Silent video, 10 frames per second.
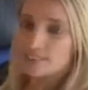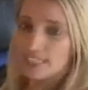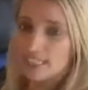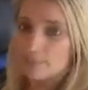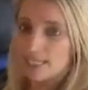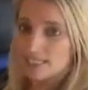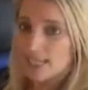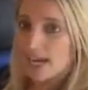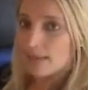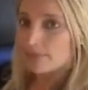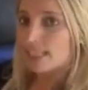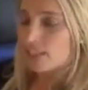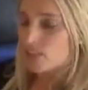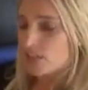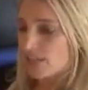see many times
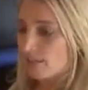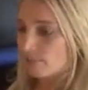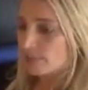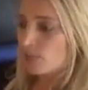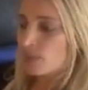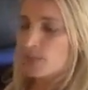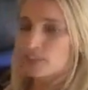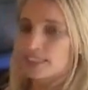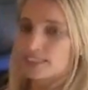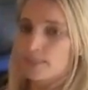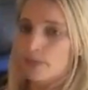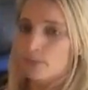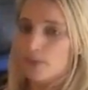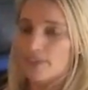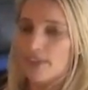in gyms where you see
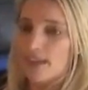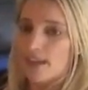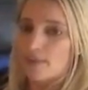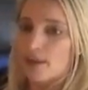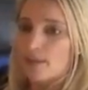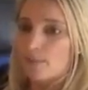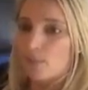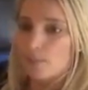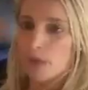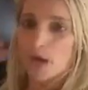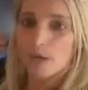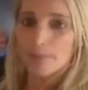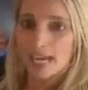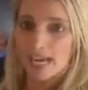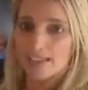someone with a bar
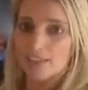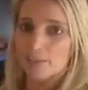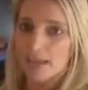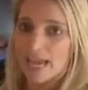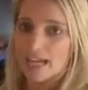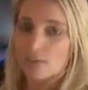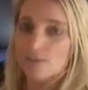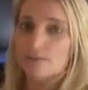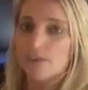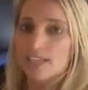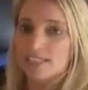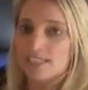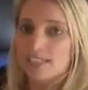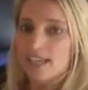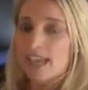behind their back or in
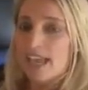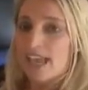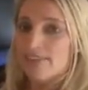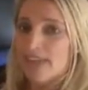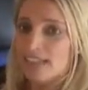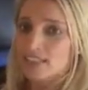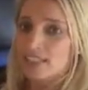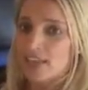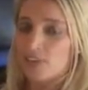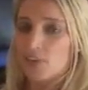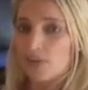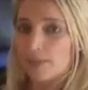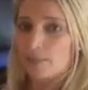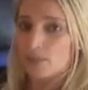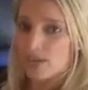front, and that's another
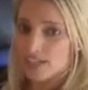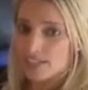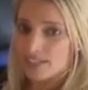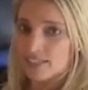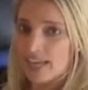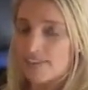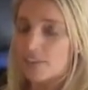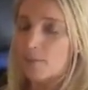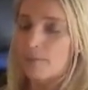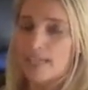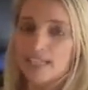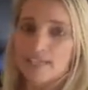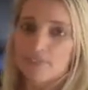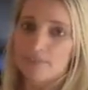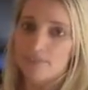great progression. And there are many
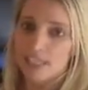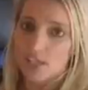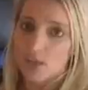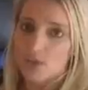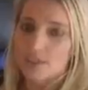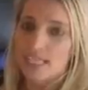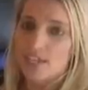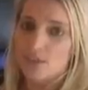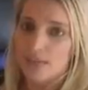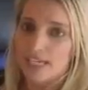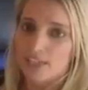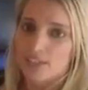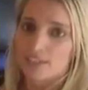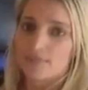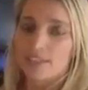different videos and
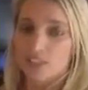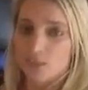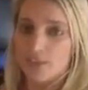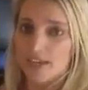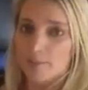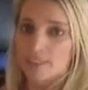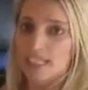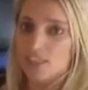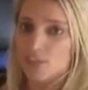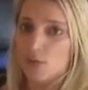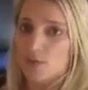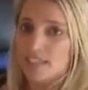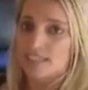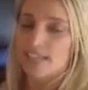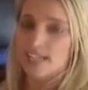trainers and physical therapists that show
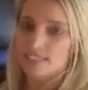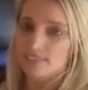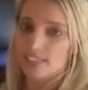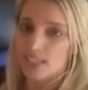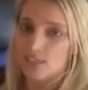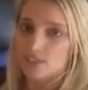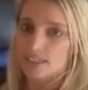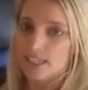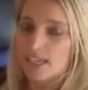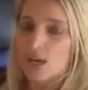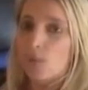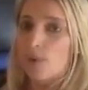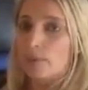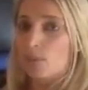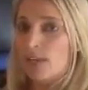these kinds of videos.
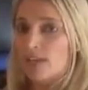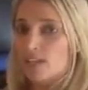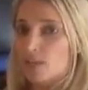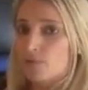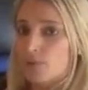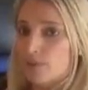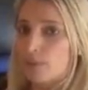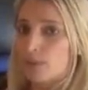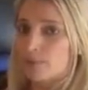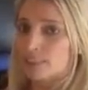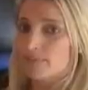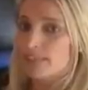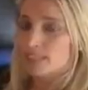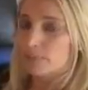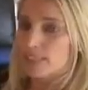What we wanted to do for the purpose of
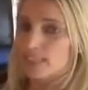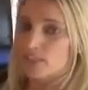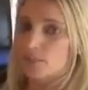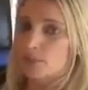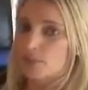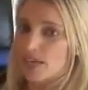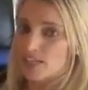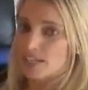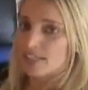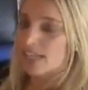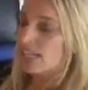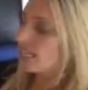this particular progression